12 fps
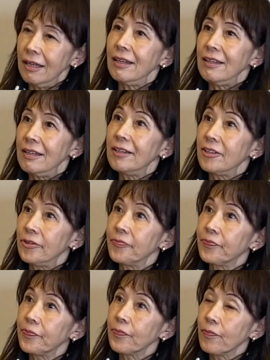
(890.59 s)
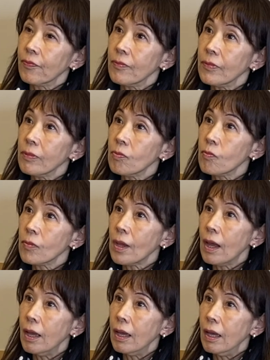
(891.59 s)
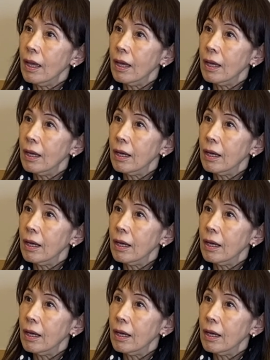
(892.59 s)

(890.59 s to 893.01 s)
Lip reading: Like what? What did you? How did that help you?